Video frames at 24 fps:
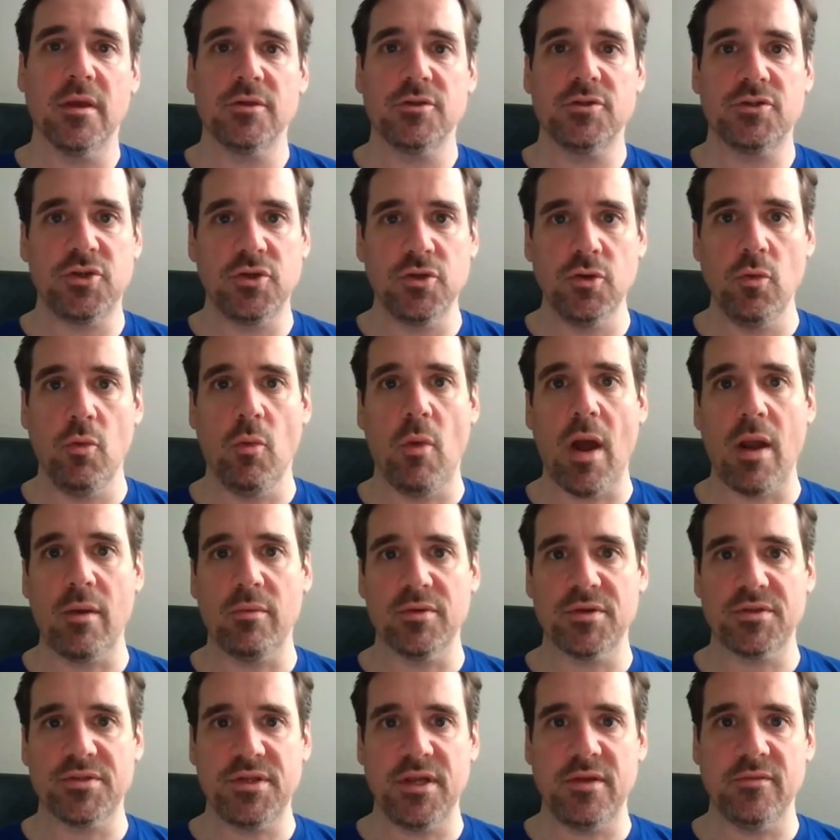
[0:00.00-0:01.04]
2 wide
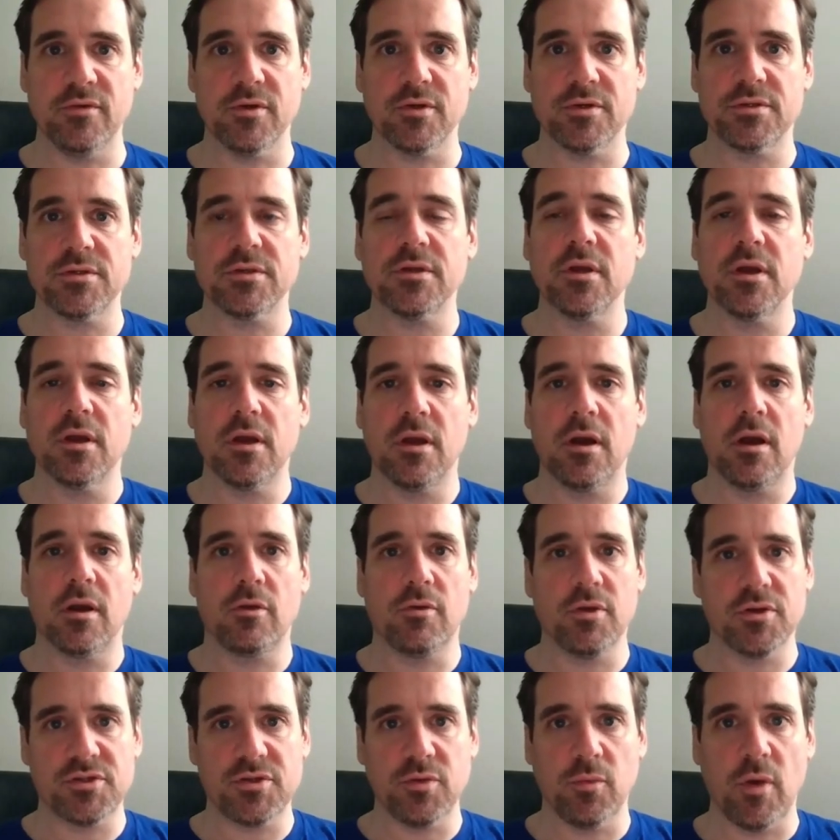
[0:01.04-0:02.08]
receivers,
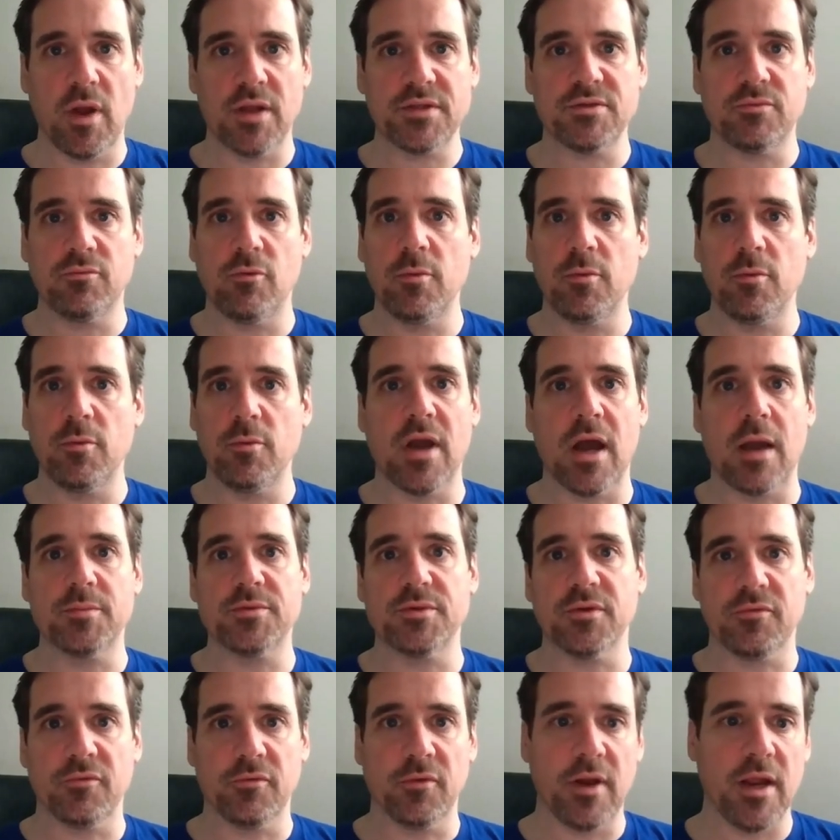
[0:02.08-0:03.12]
Christian Watson, Romeo Doubs,
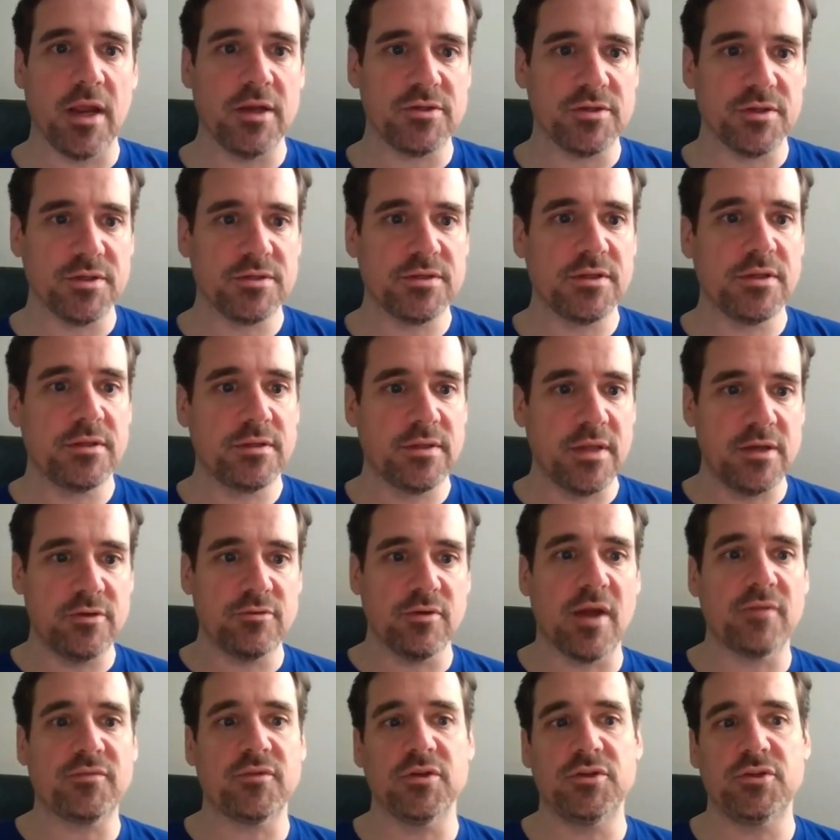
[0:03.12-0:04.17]
are free agents. They
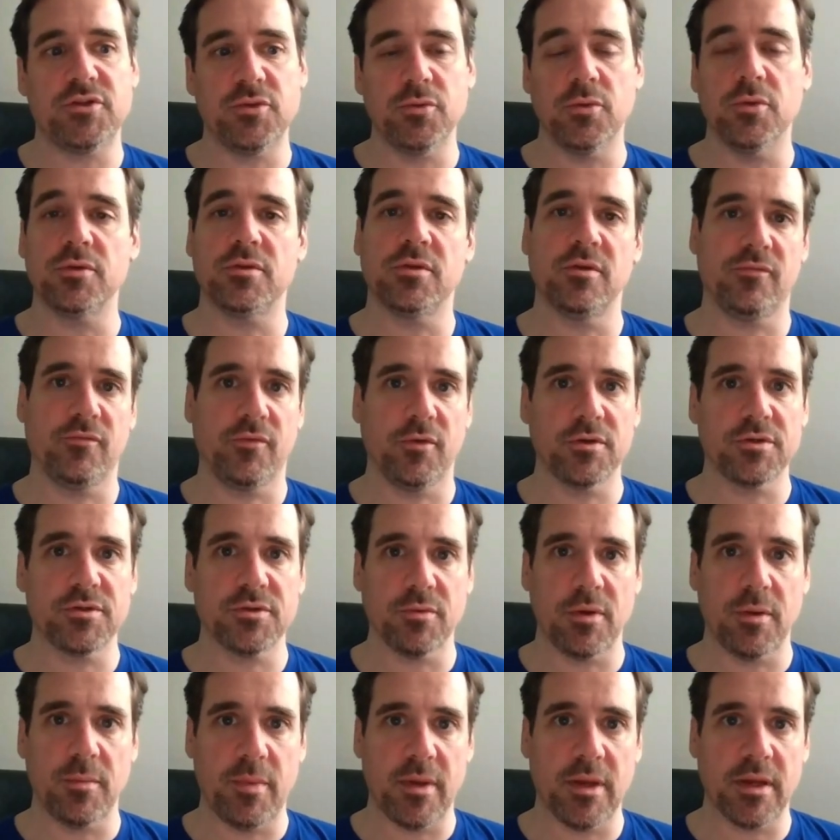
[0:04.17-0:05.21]
drafted 2 at their first
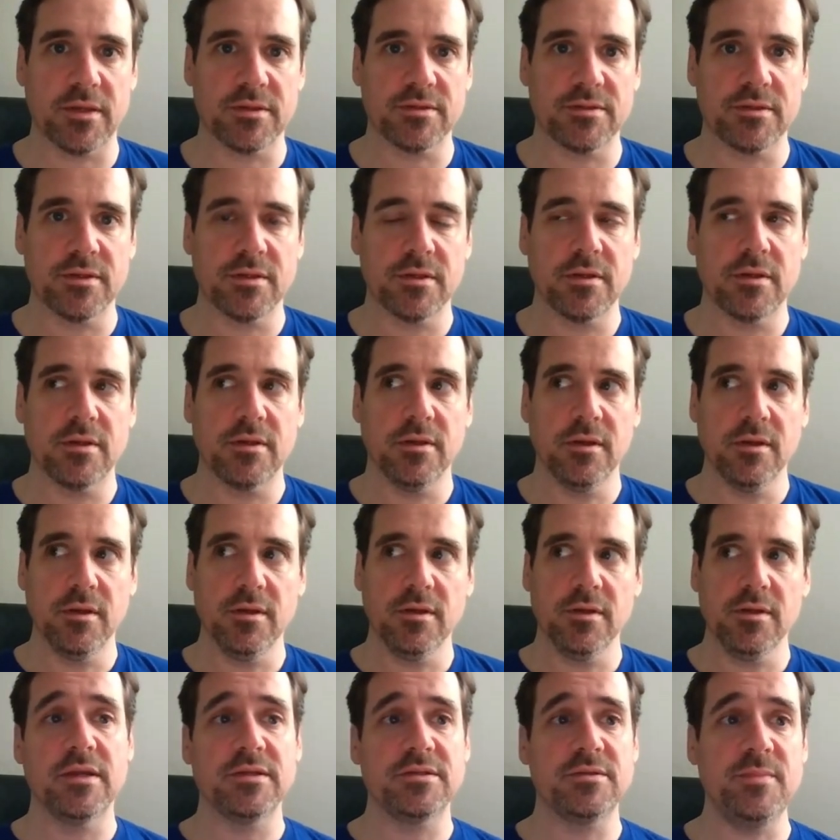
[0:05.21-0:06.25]
3 picks.
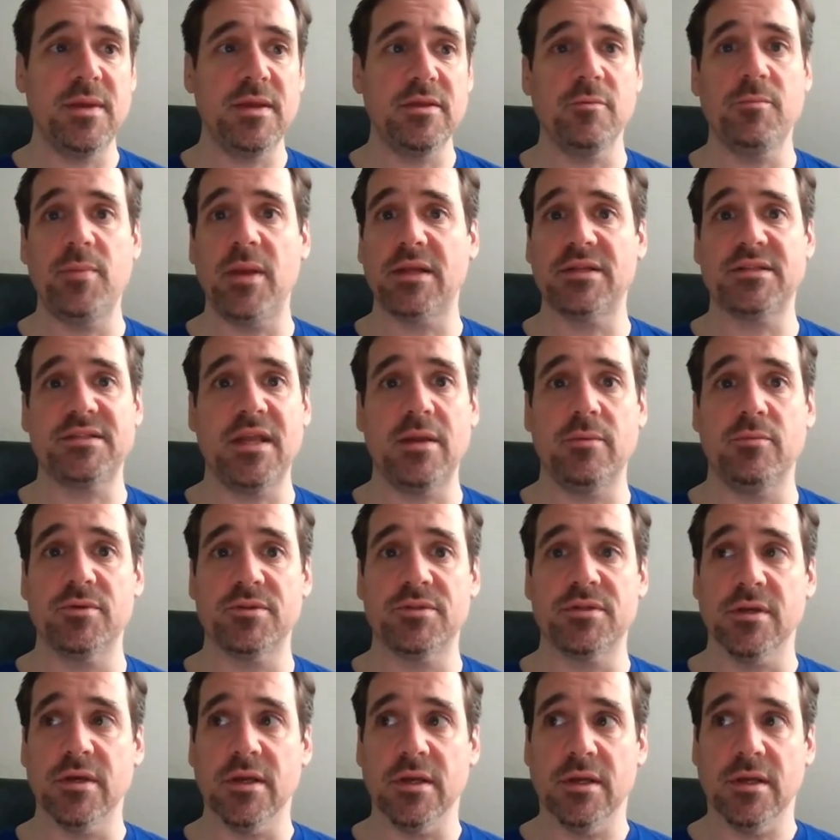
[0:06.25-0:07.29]
To me, their big need
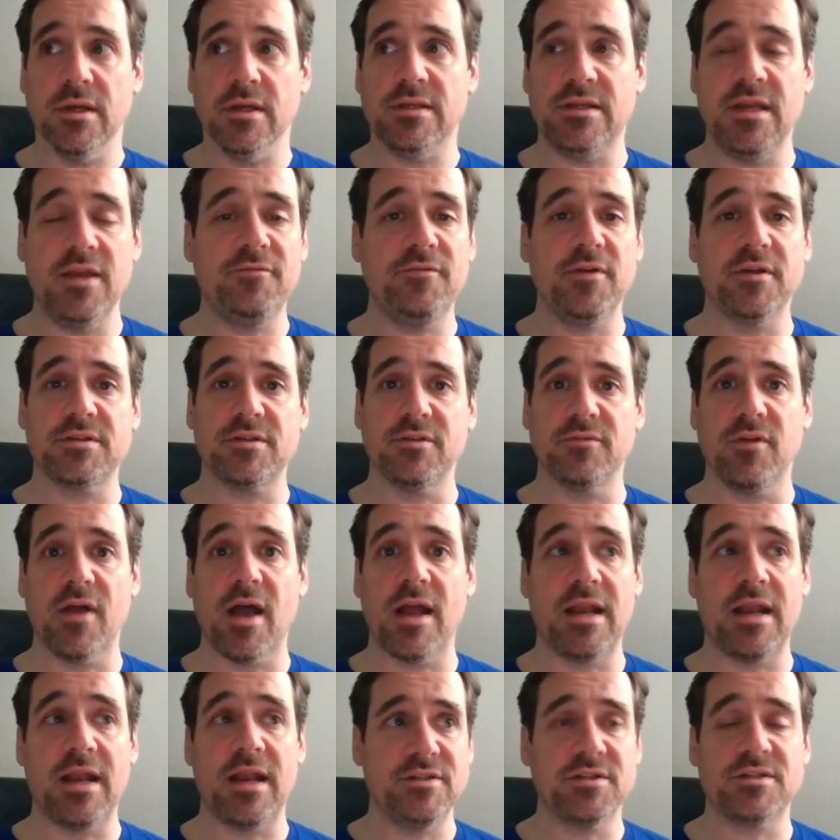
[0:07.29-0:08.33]
was defensive line
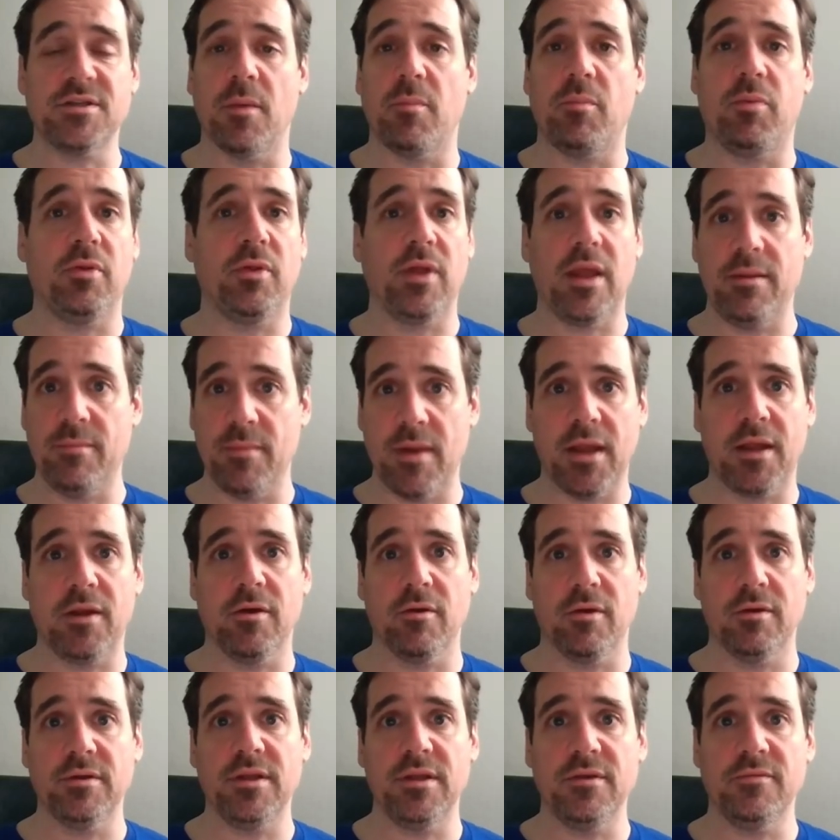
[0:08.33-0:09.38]
and just a playmaker
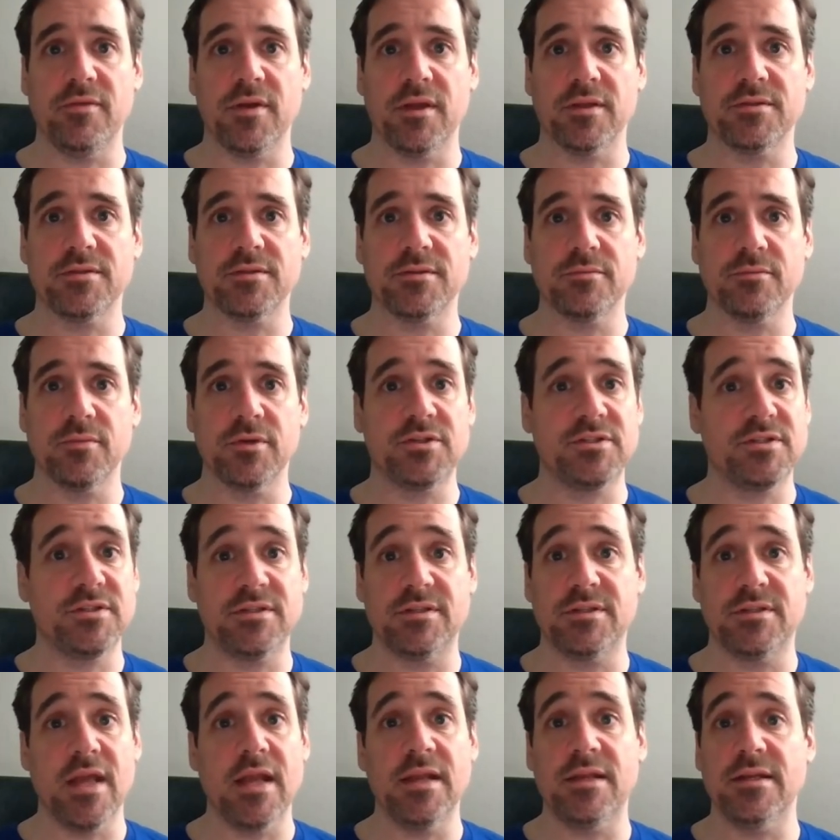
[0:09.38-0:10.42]
on defense, which
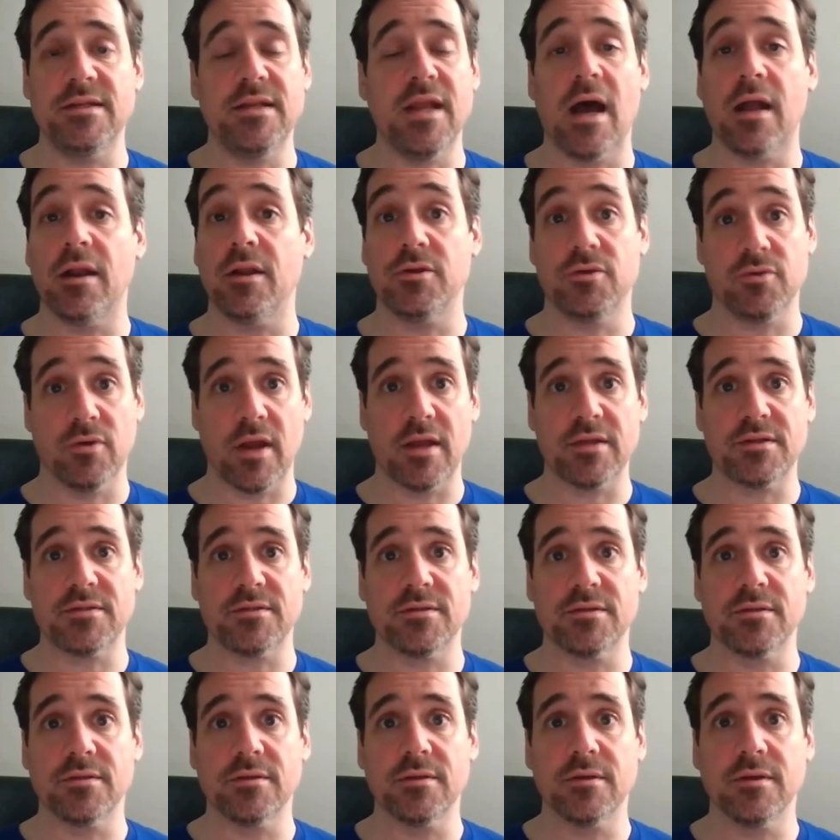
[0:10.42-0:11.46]
they did not address.
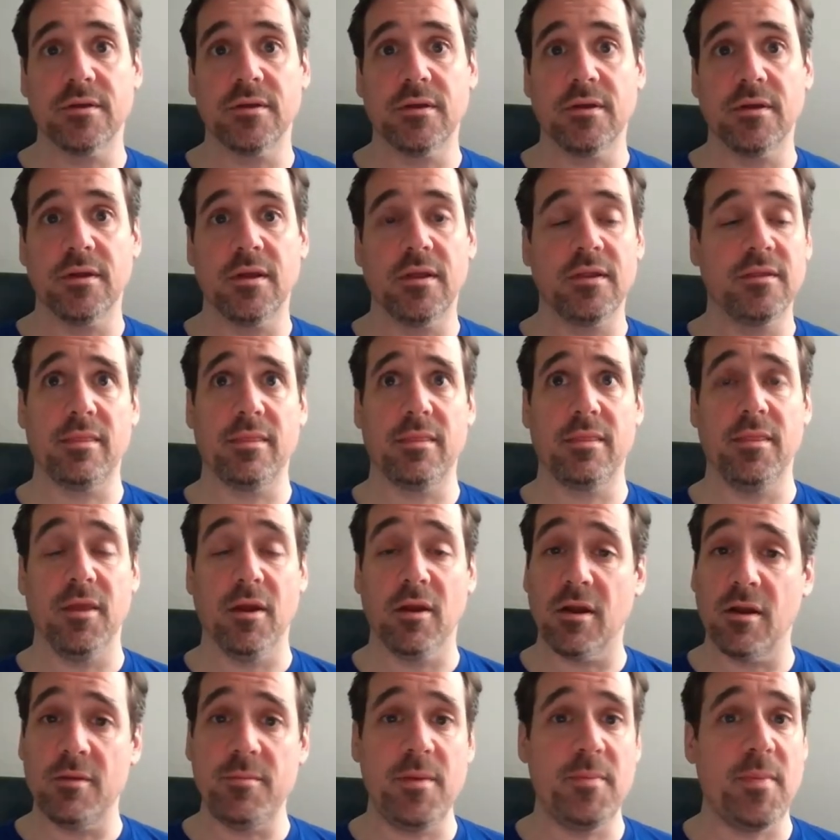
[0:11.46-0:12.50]
They're
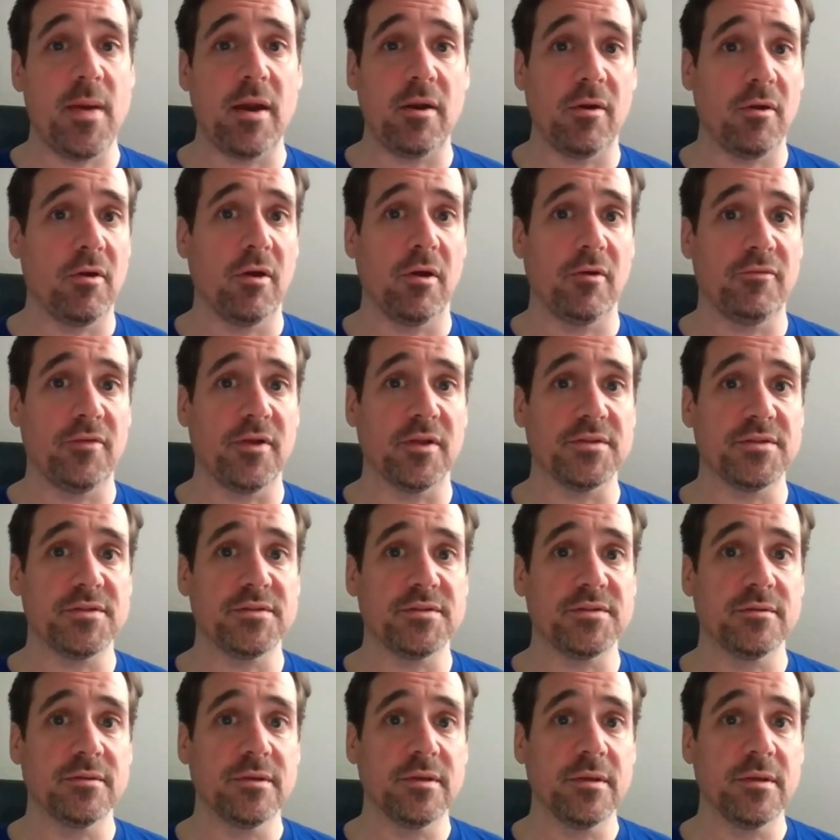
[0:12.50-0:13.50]
going to be better on offense,